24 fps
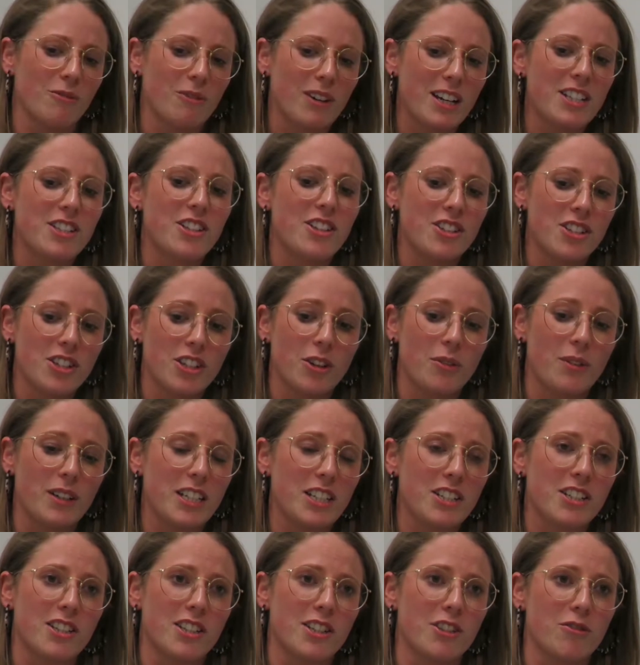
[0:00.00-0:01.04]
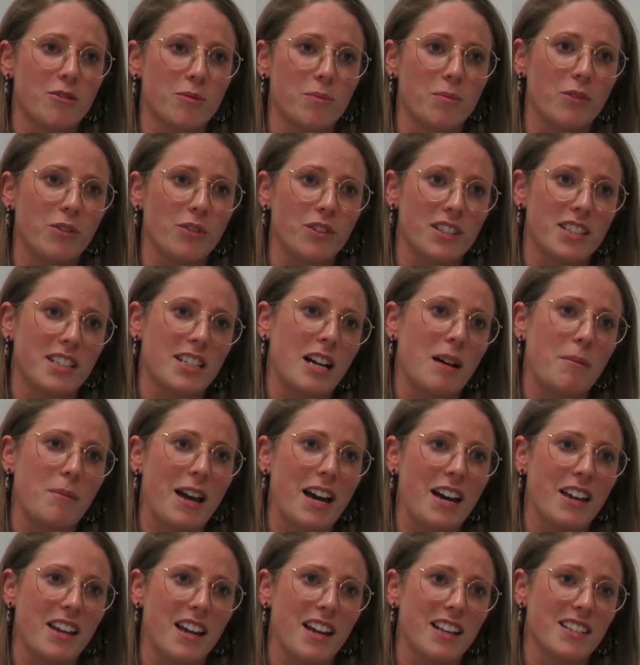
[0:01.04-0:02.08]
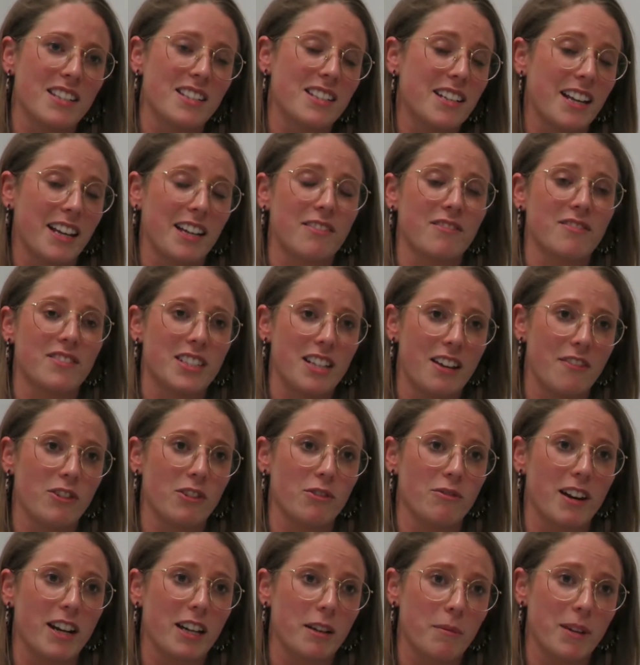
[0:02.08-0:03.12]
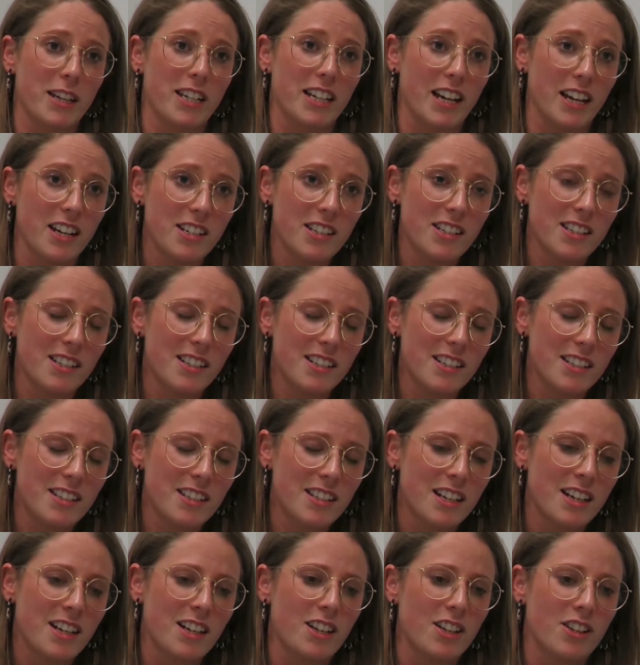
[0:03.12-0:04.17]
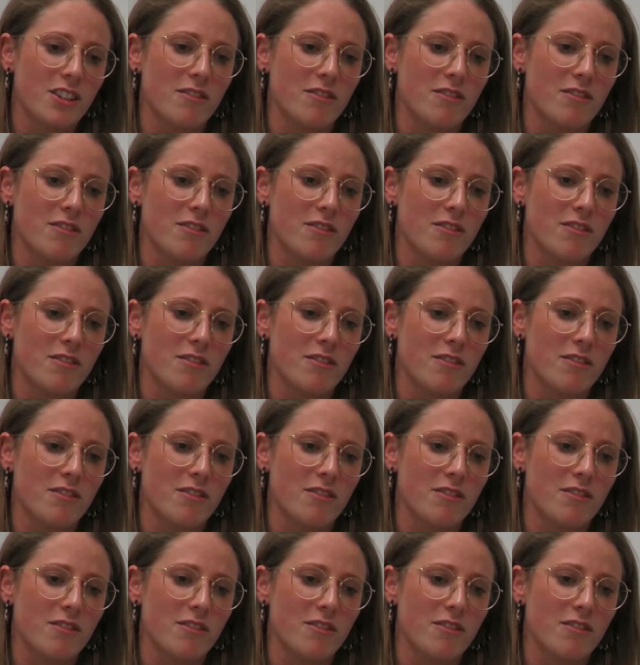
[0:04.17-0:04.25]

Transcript: The research going into this report has come out as 7 recommendations.